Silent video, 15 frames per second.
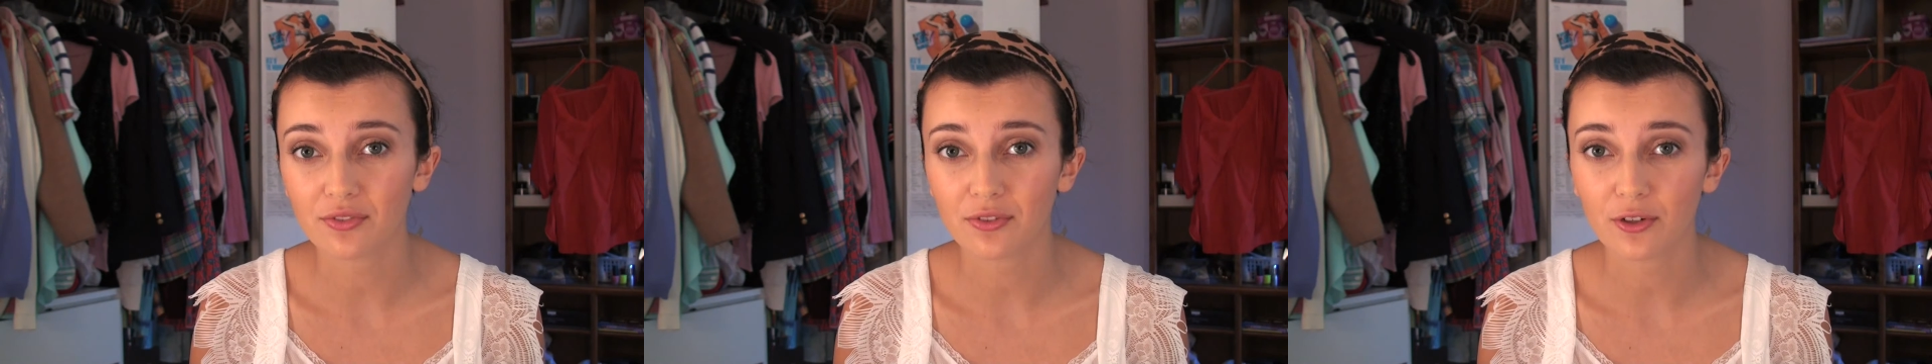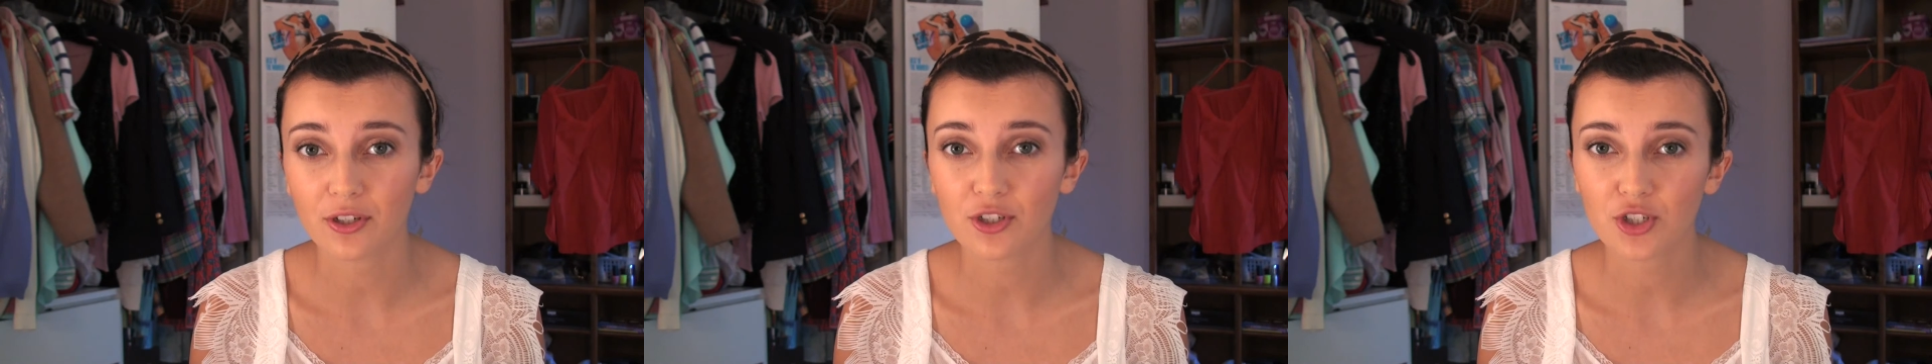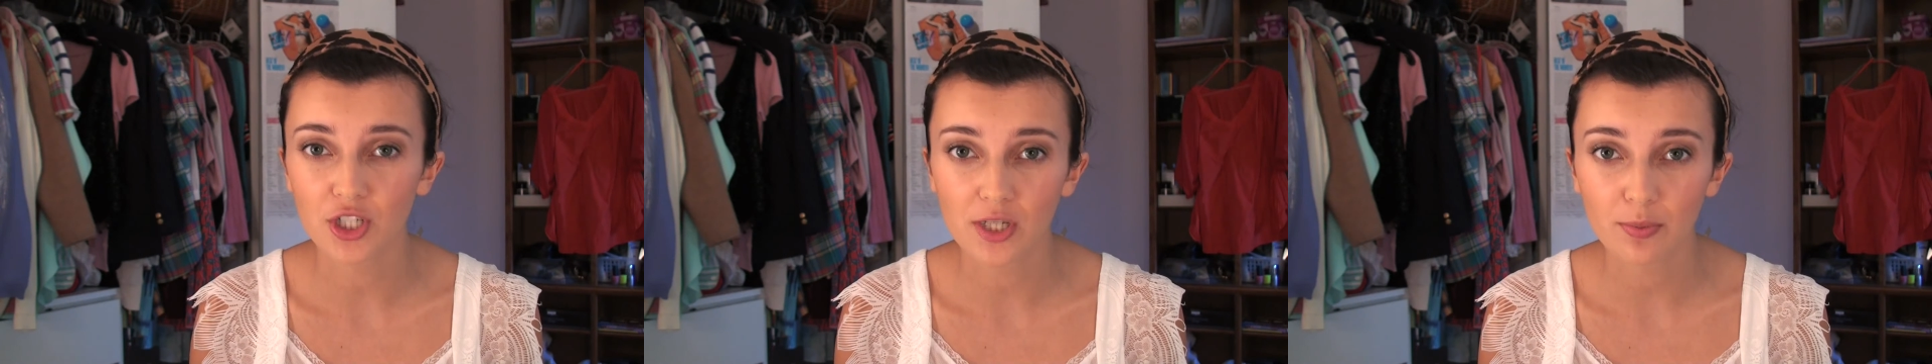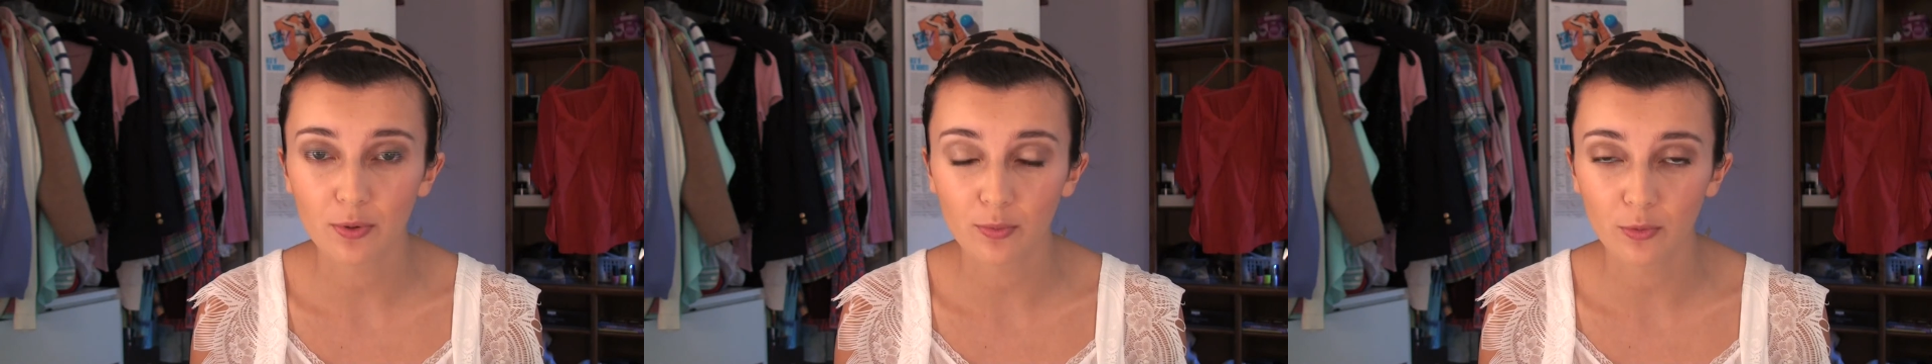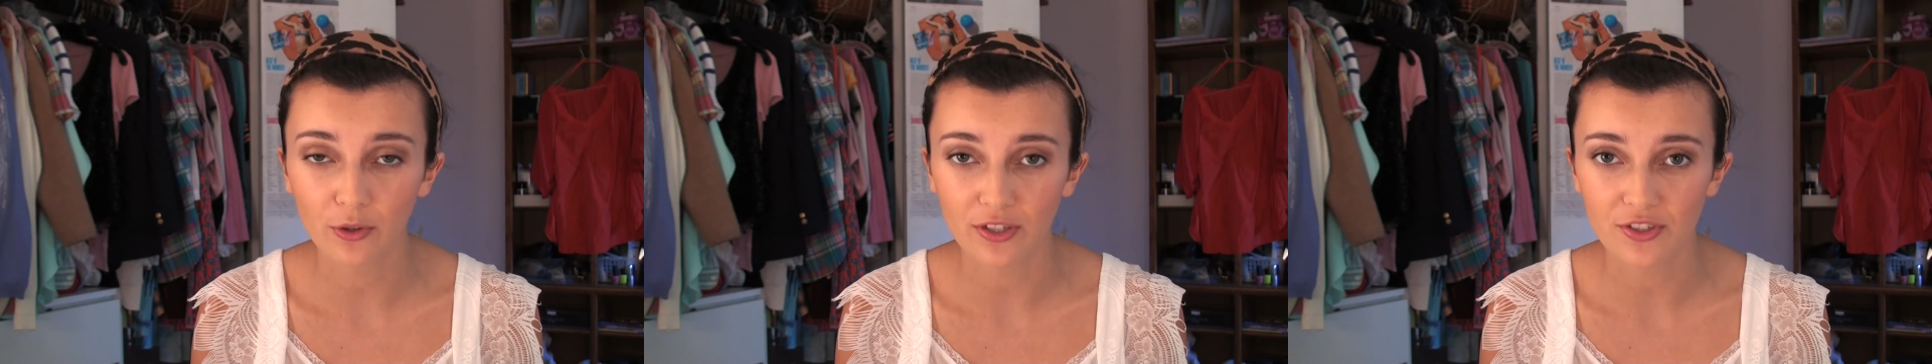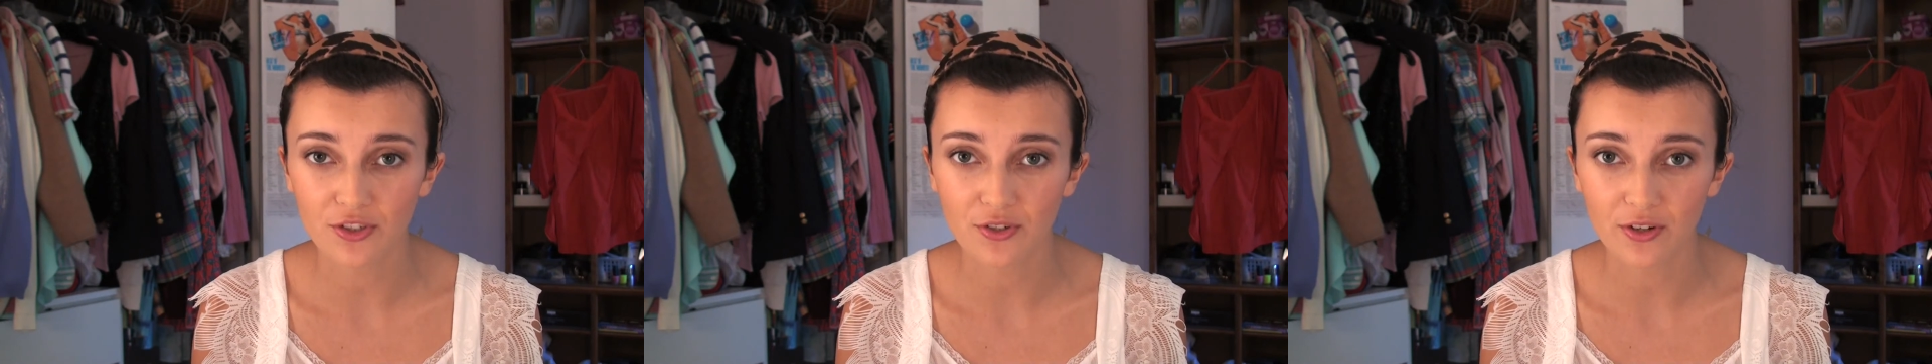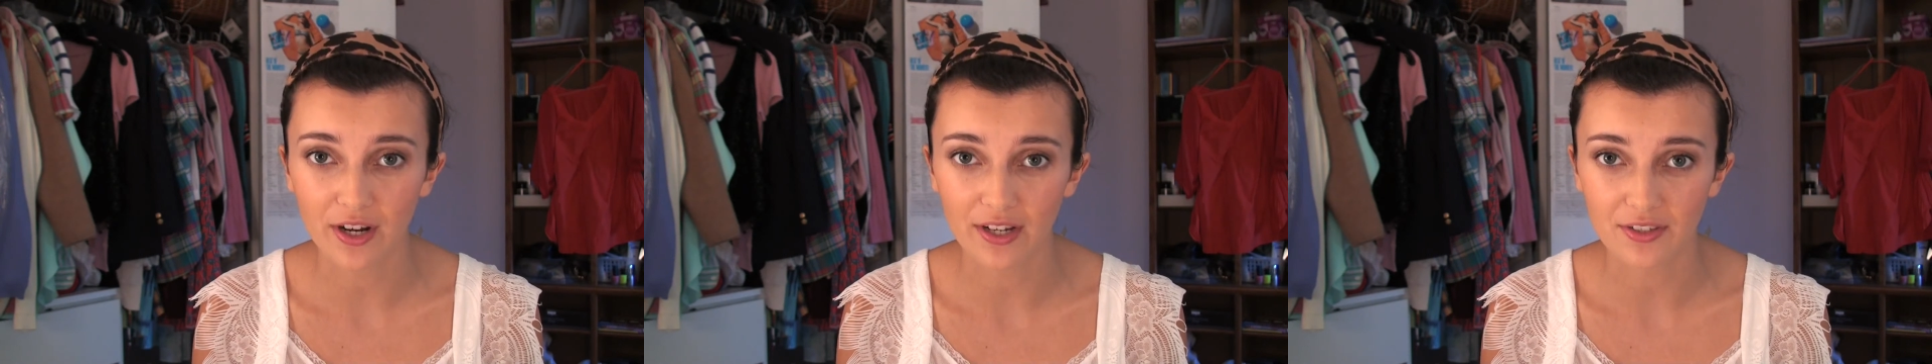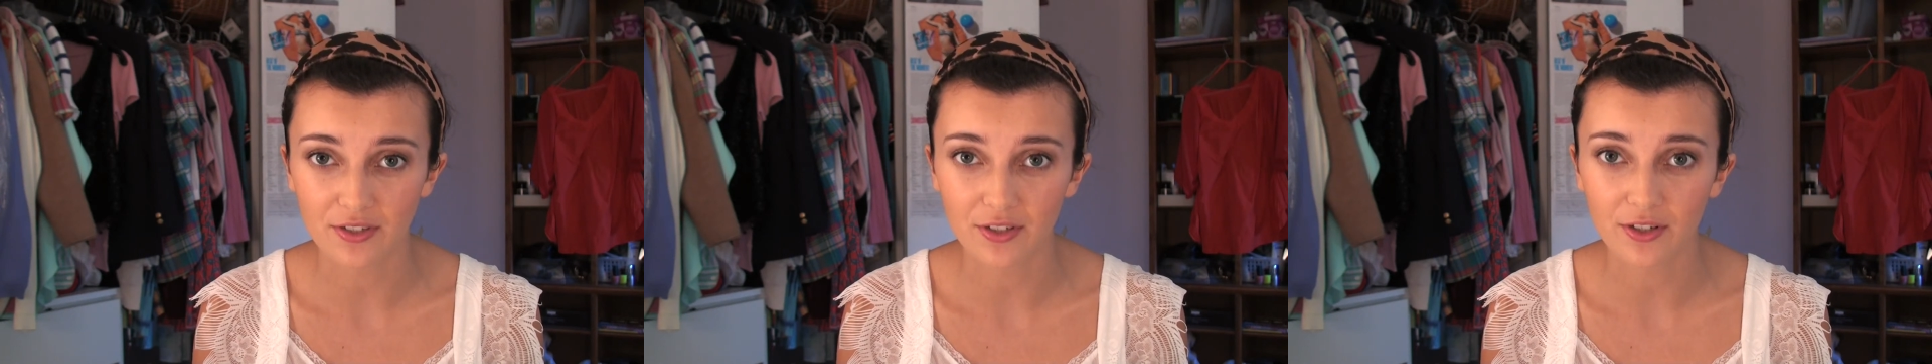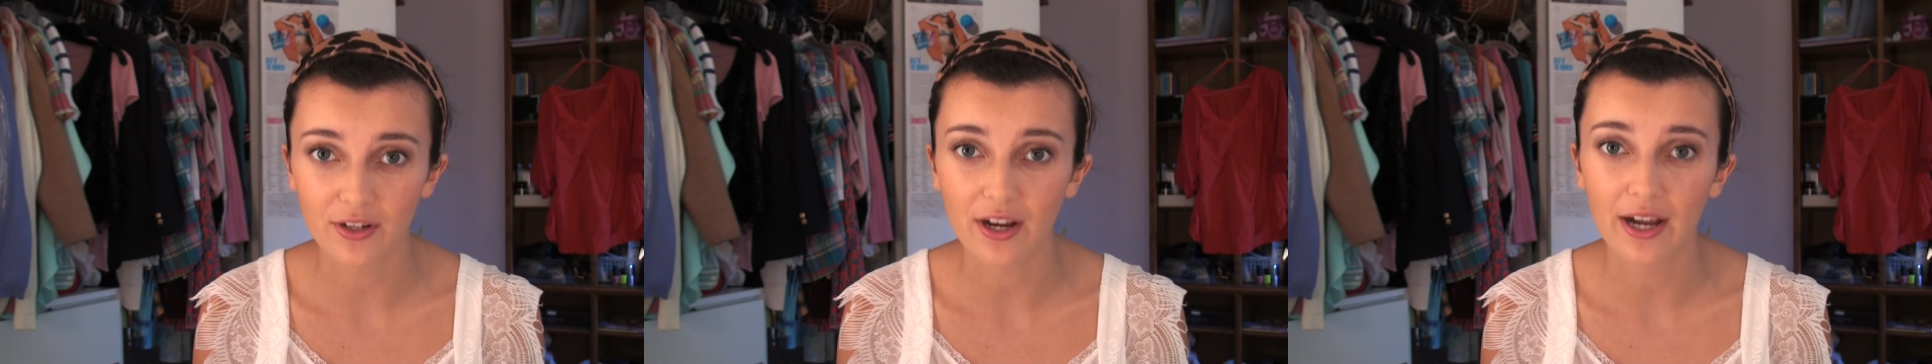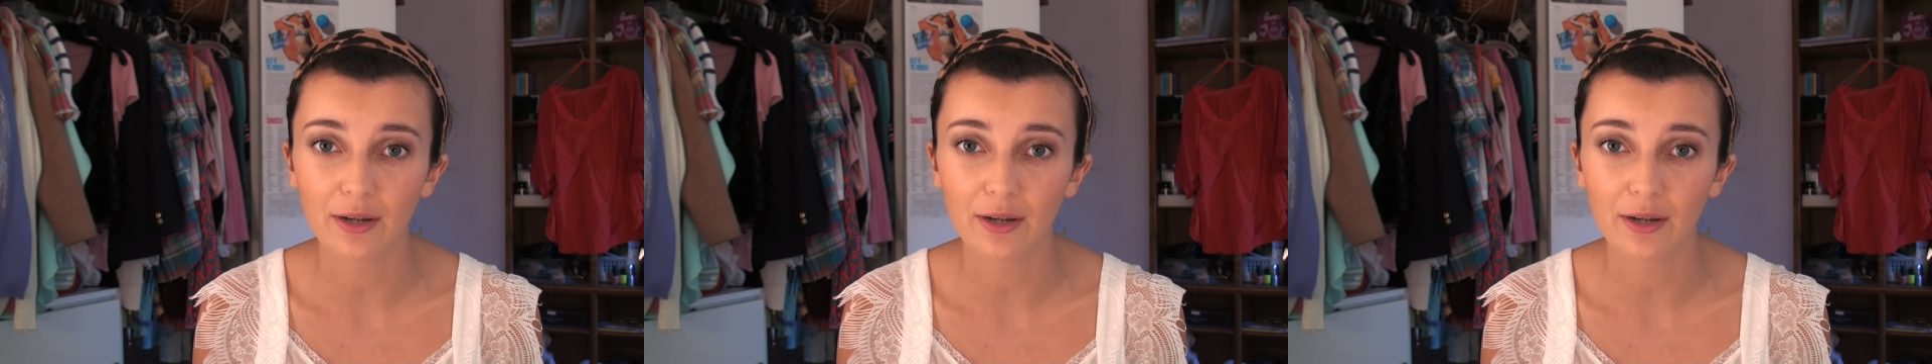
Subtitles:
for a cheaper moisturizer,